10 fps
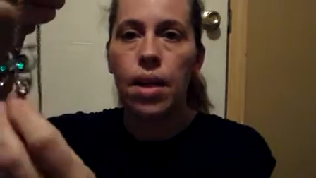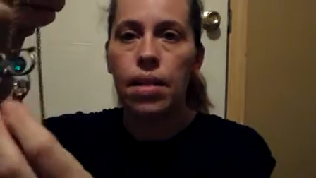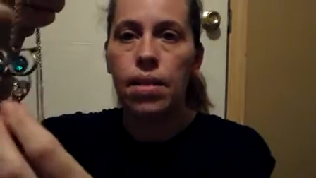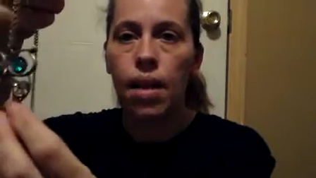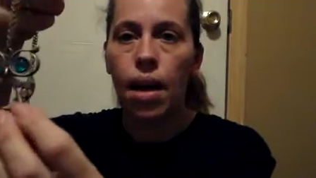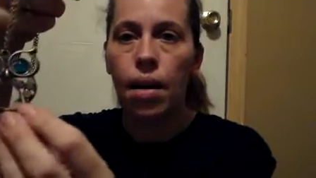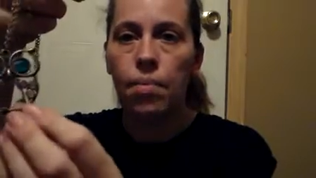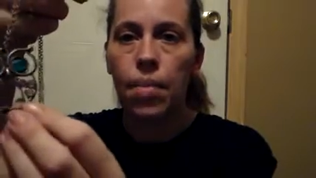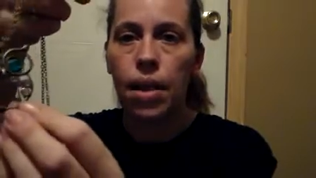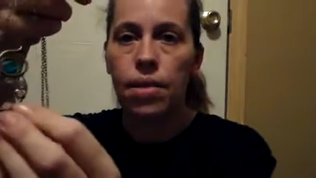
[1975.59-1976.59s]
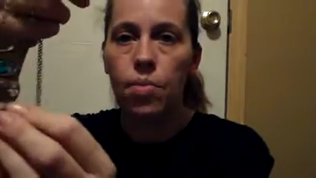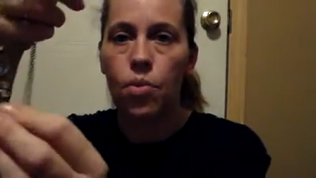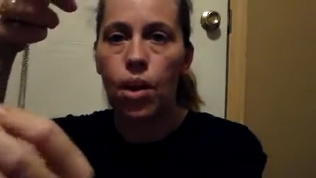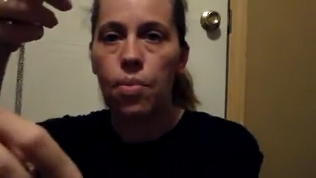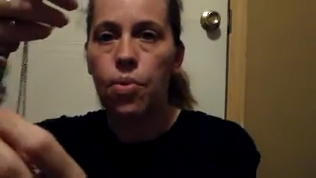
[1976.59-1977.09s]
But it's um, got
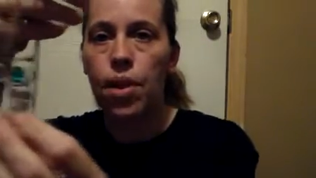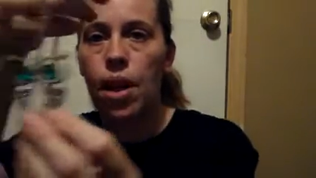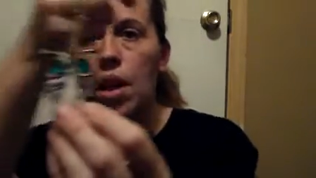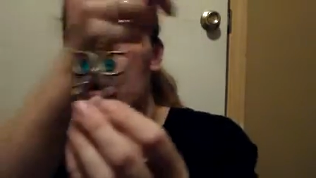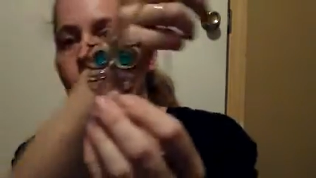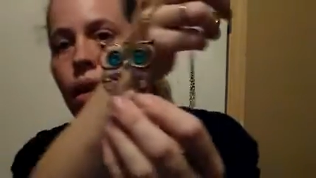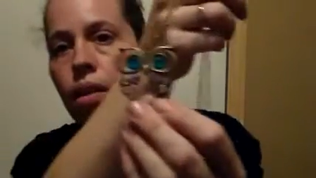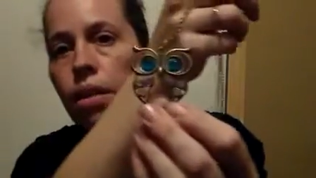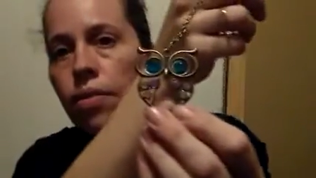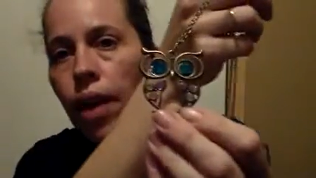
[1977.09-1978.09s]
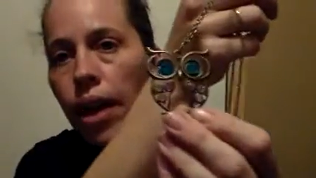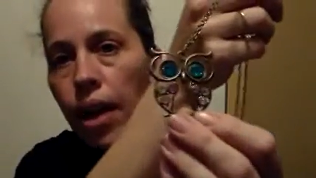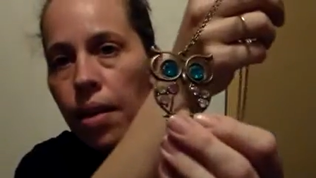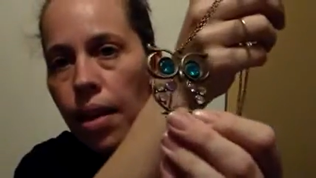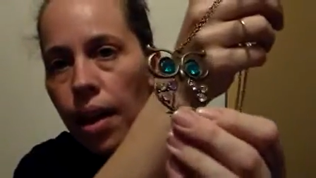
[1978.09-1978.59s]
some really pretty, if
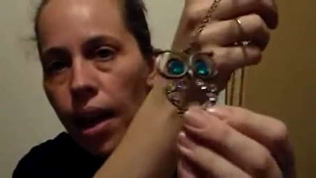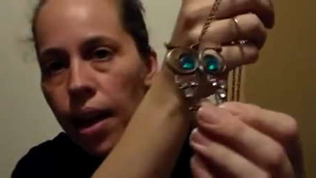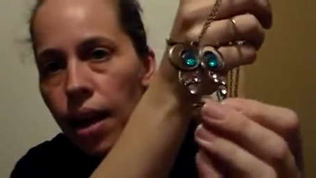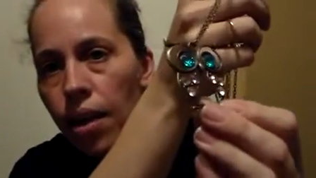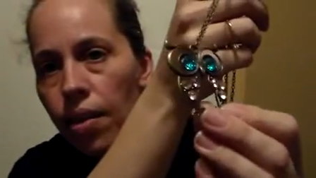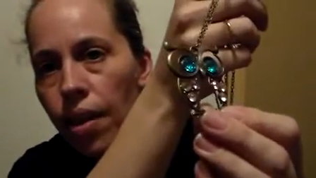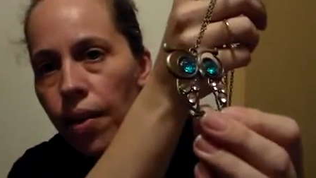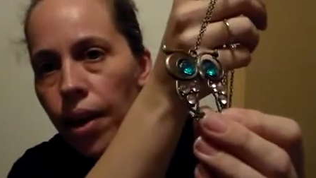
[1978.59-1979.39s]
I can get the lighting here,